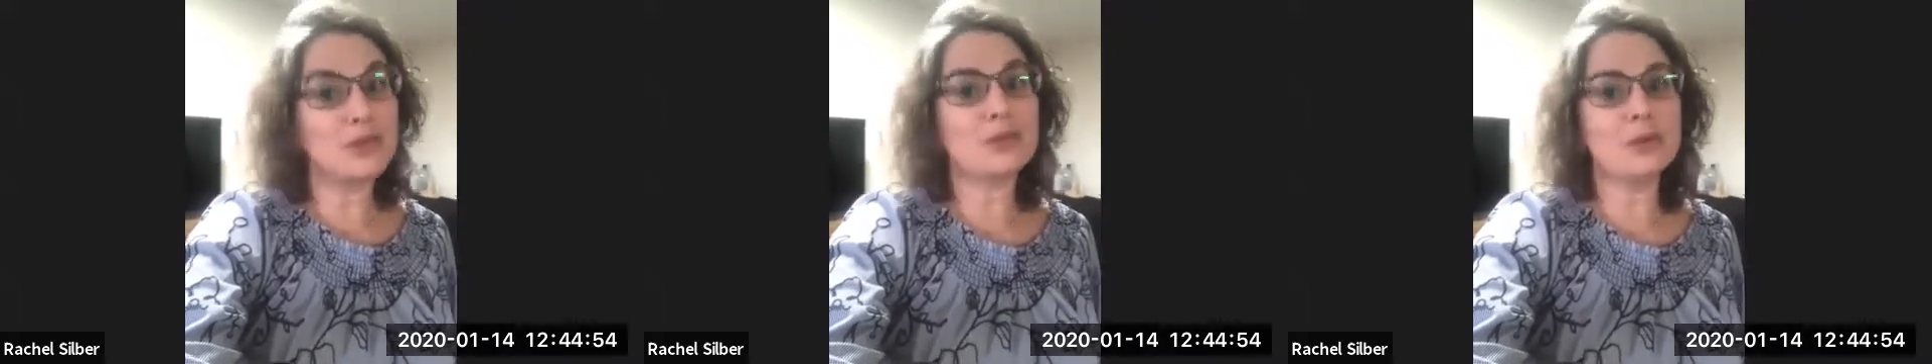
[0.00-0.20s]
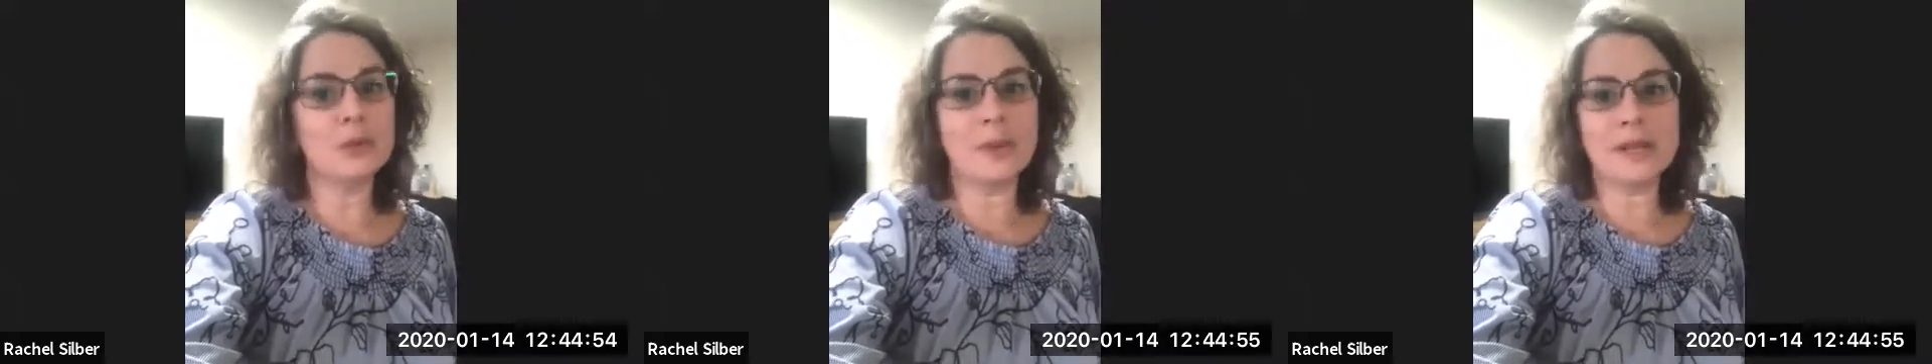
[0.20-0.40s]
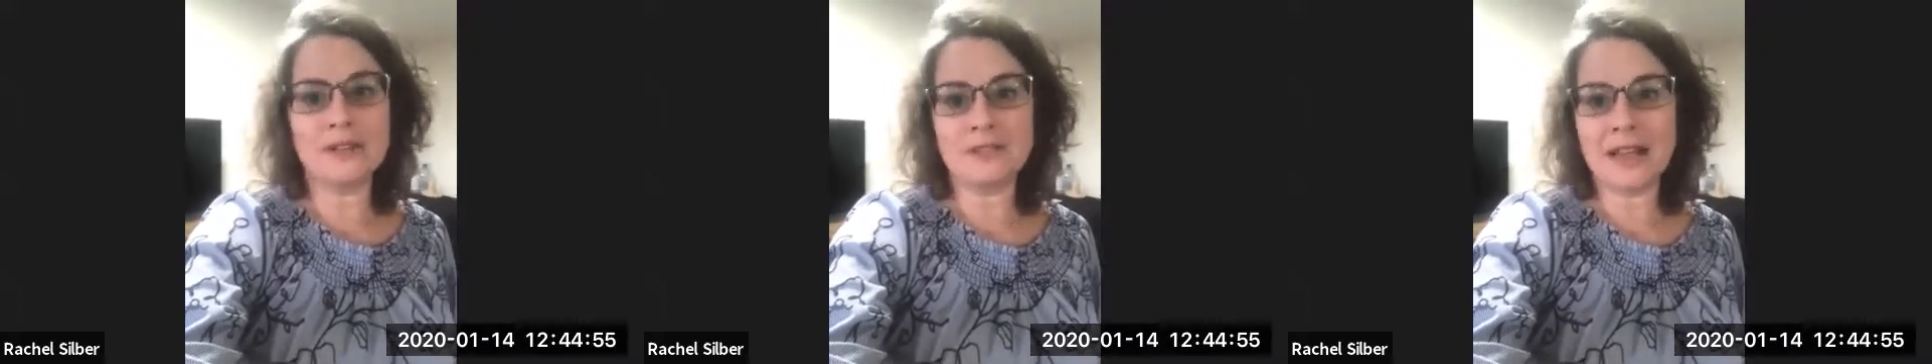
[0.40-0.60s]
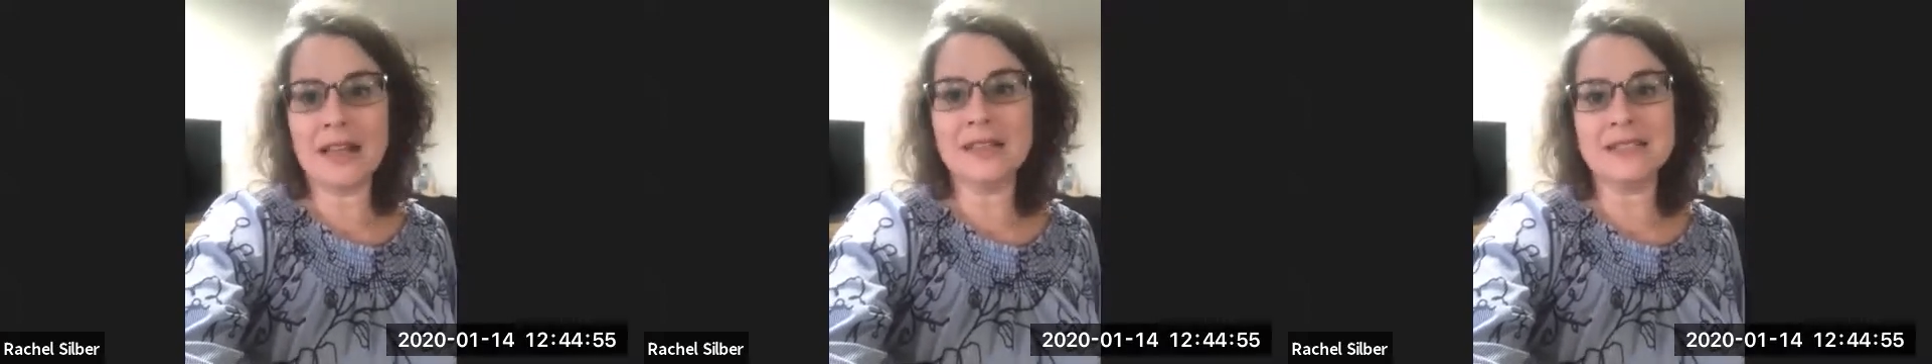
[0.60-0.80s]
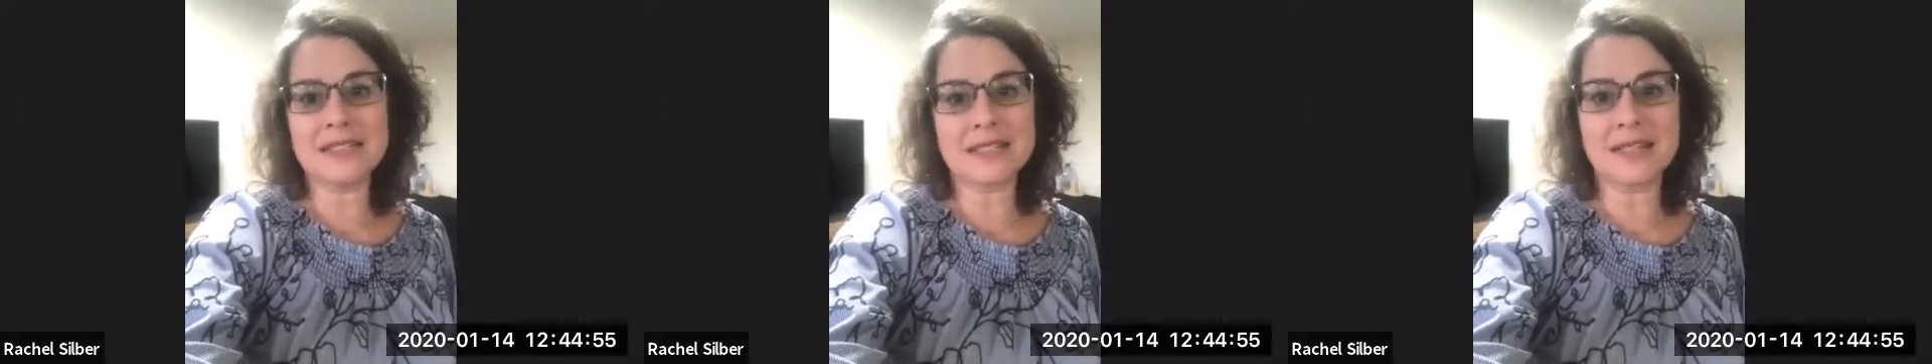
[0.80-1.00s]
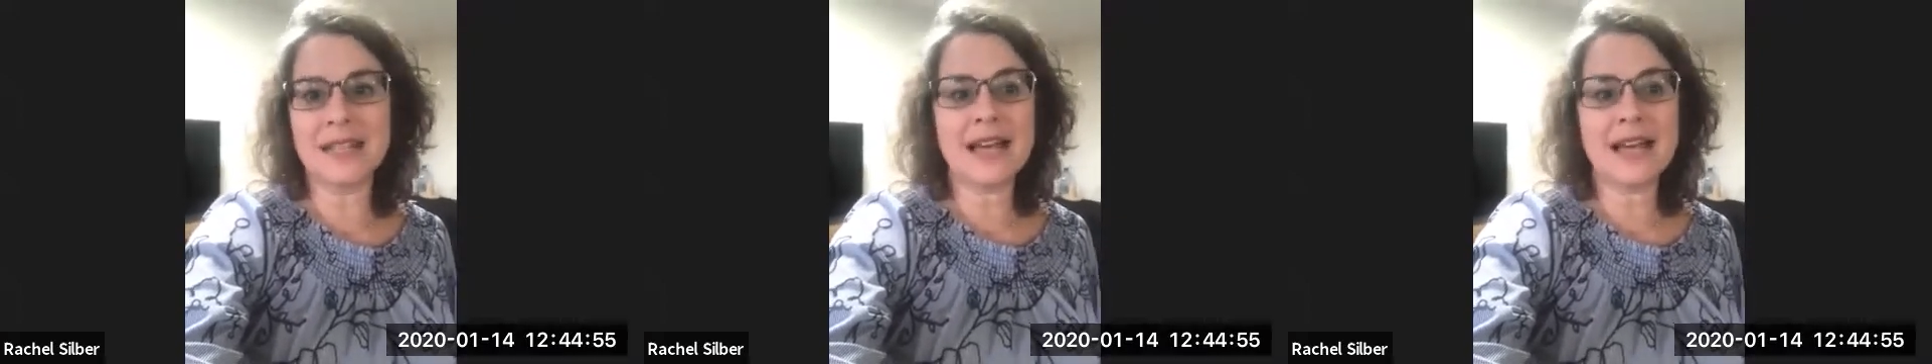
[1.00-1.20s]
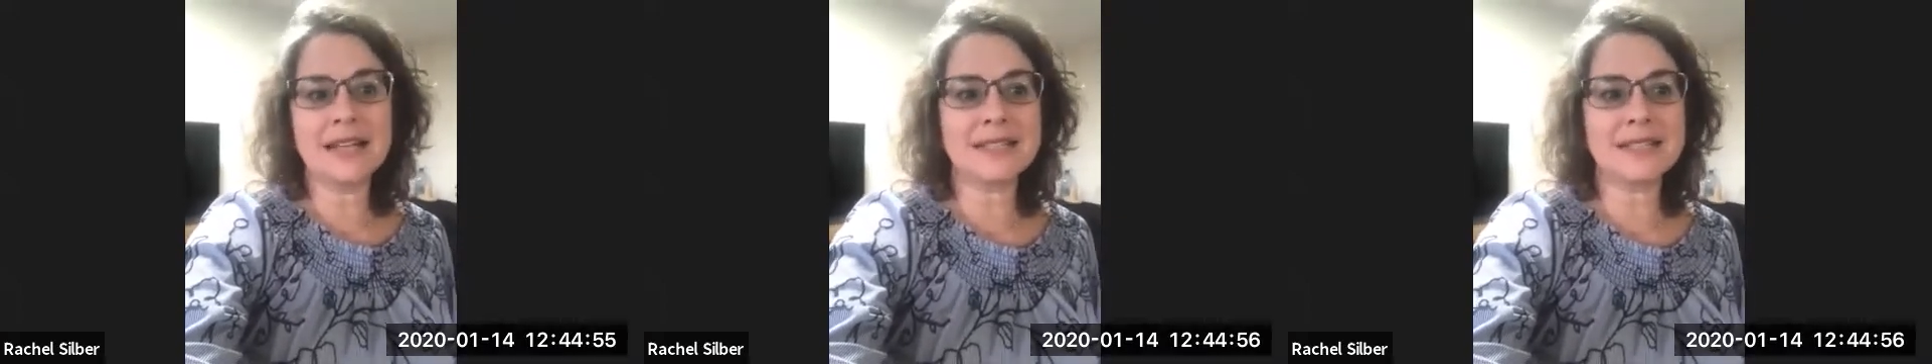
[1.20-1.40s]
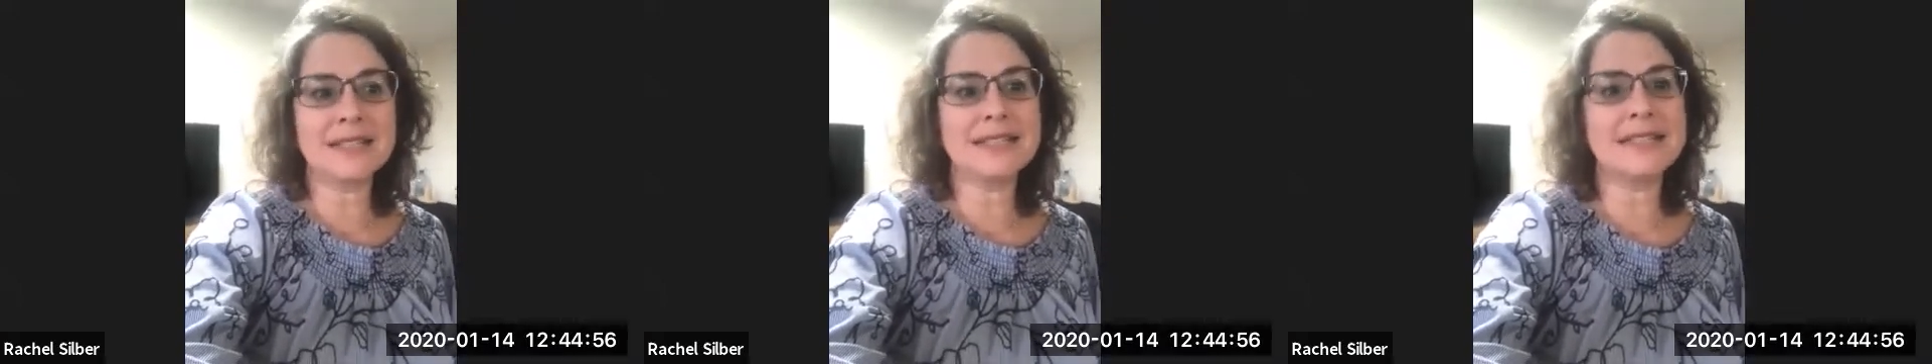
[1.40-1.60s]
through one of Helen's
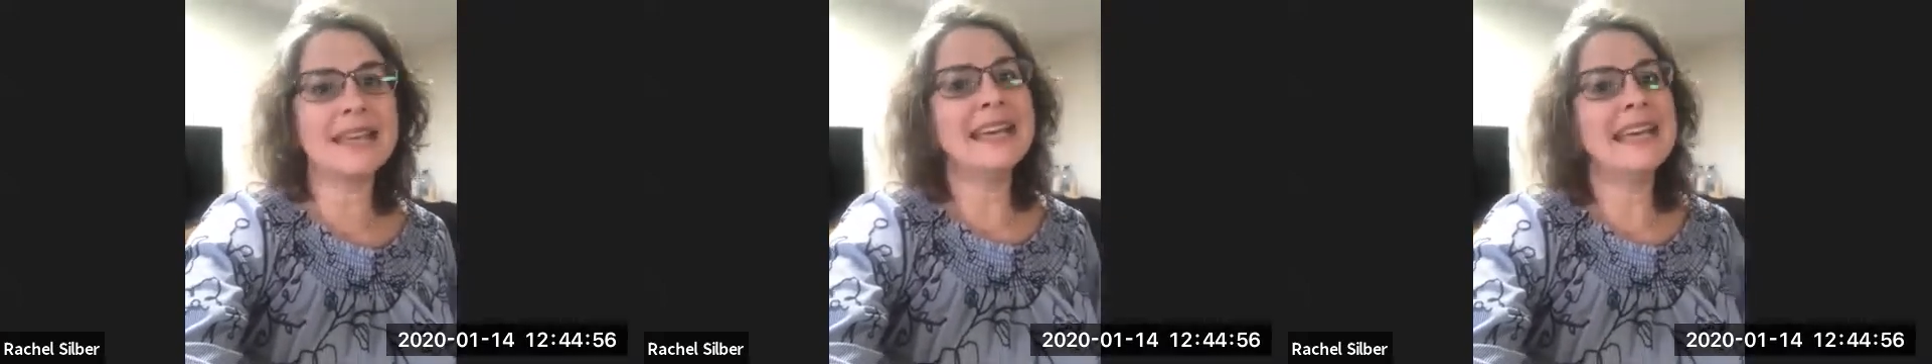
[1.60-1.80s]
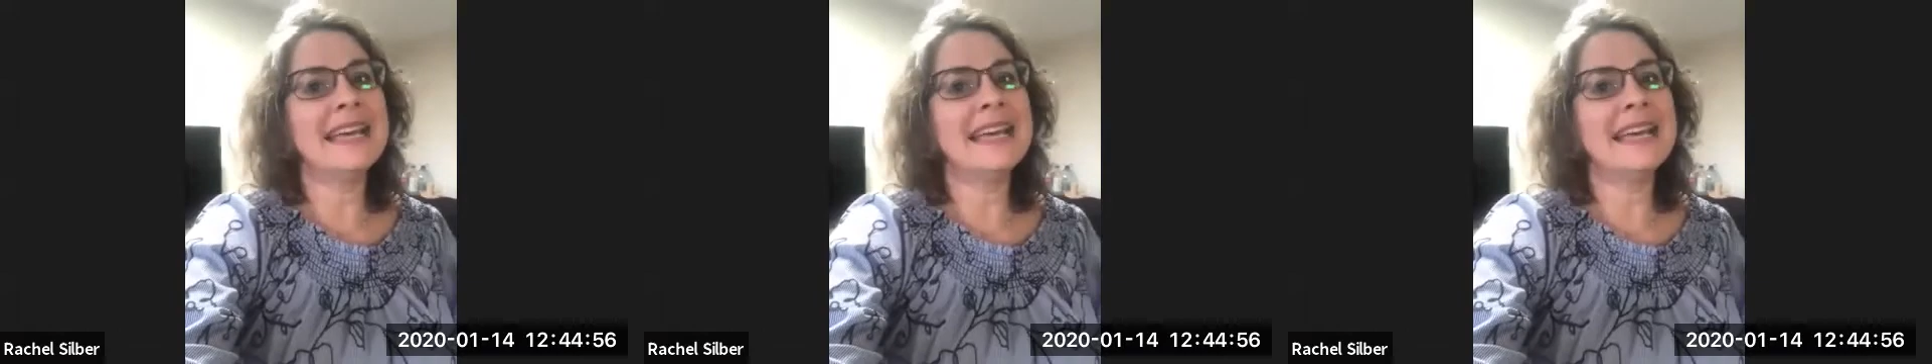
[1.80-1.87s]
classes,